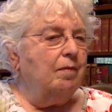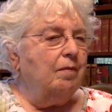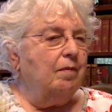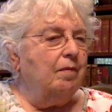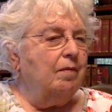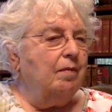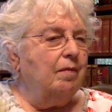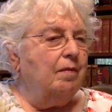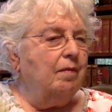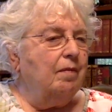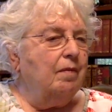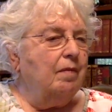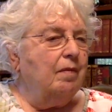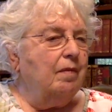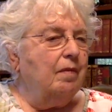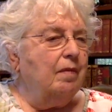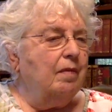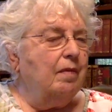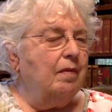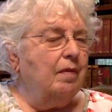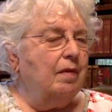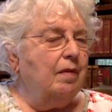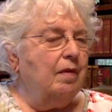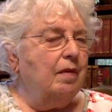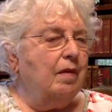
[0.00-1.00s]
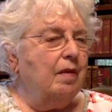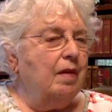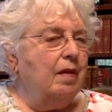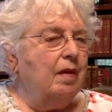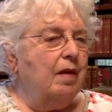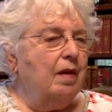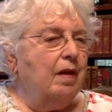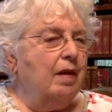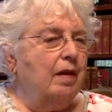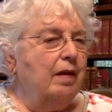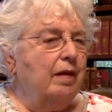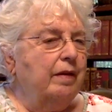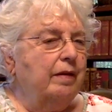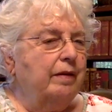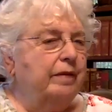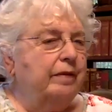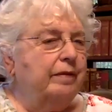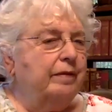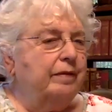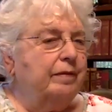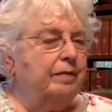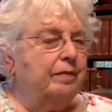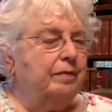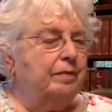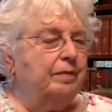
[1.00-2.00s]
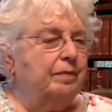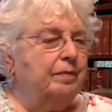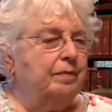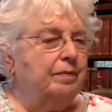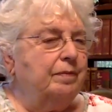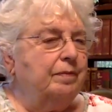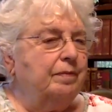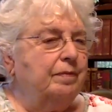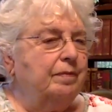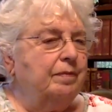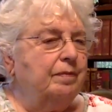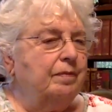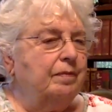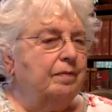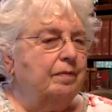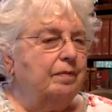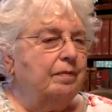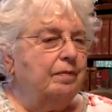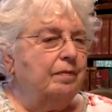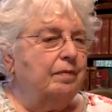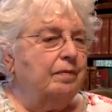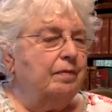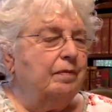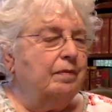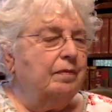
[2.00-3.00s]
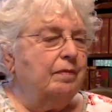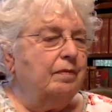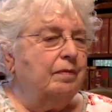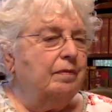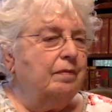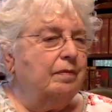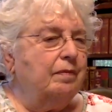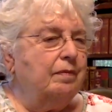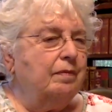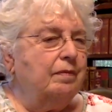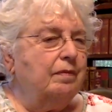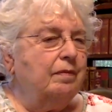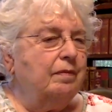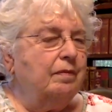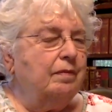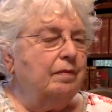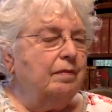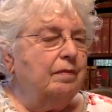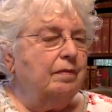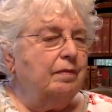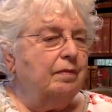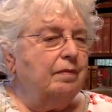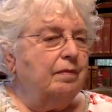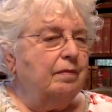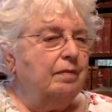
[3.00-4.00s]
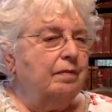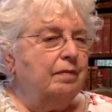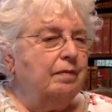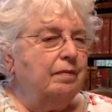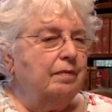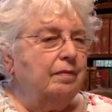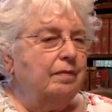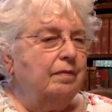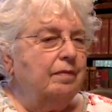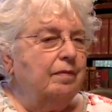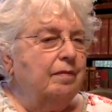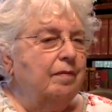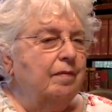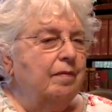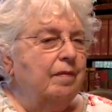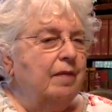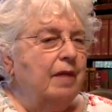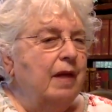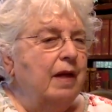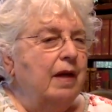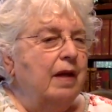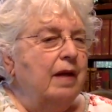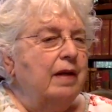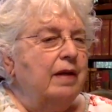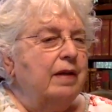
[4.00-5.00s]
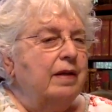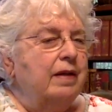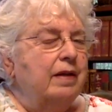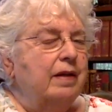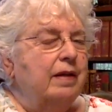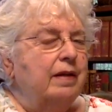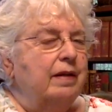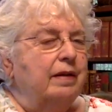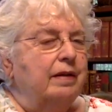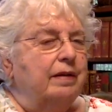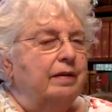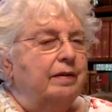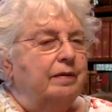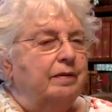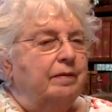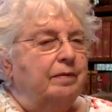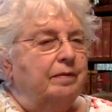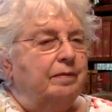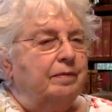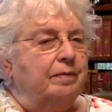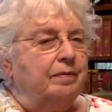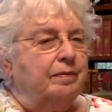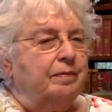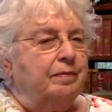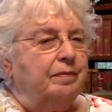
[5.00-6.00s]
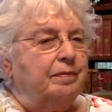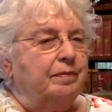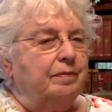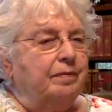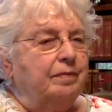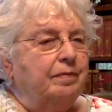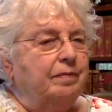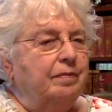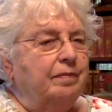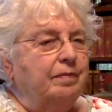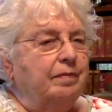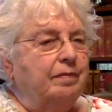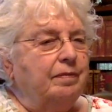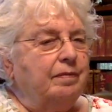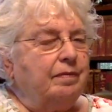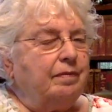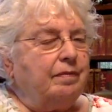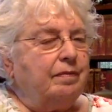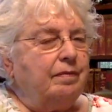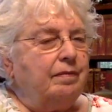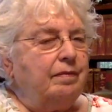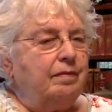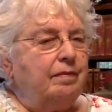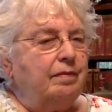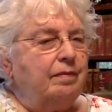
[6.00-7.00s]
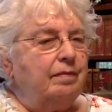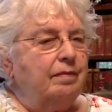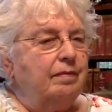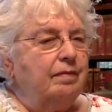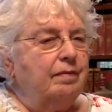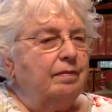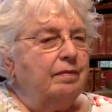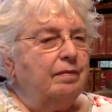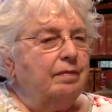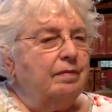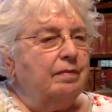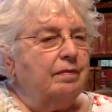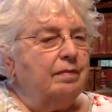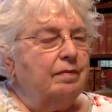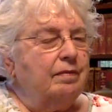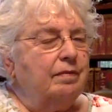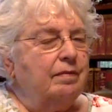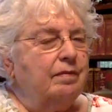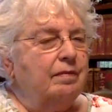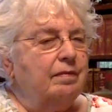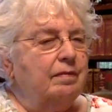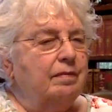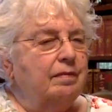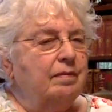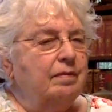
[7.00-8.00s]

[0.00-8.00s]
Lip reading: No words are spoken by the person on screen.